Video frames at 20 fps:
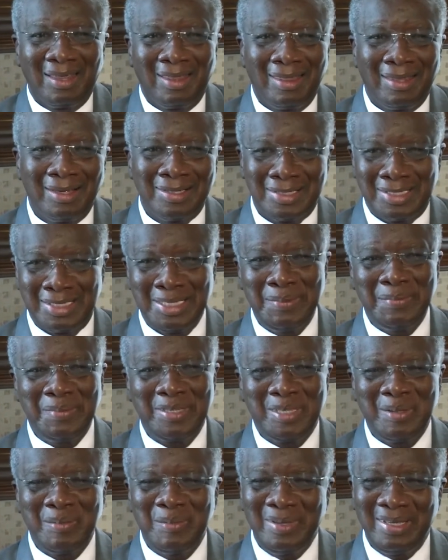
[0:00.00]
there seems
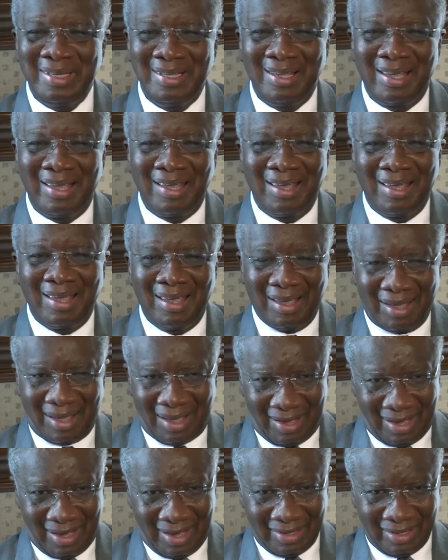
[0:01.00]
to be
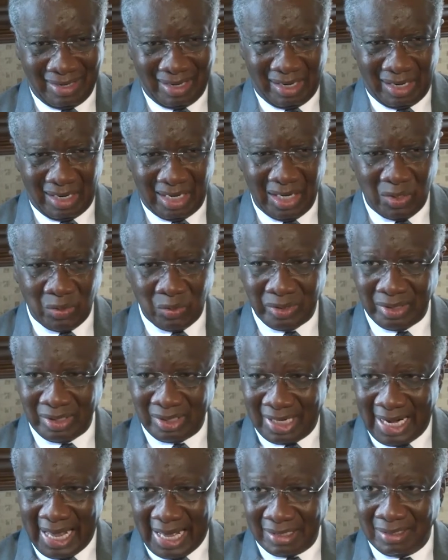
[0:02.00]
an
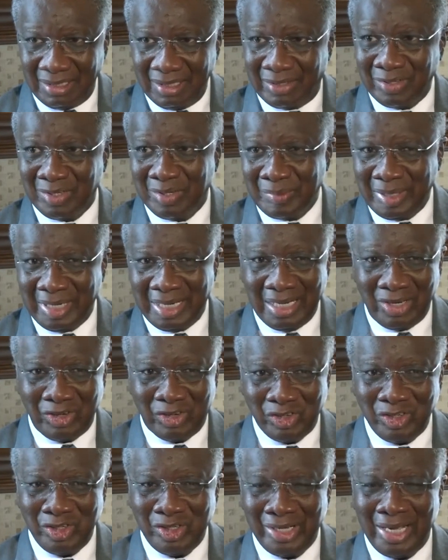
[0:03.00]
ironclad
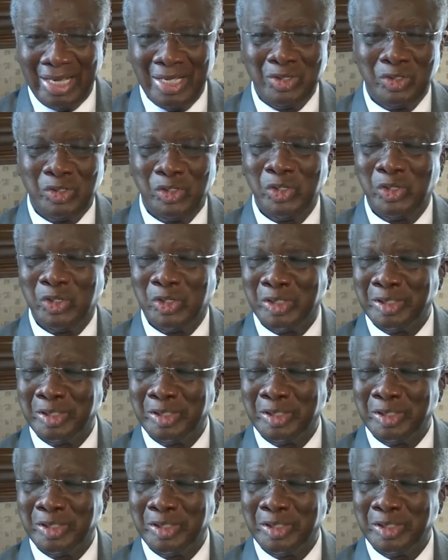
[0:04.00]
determination to ensure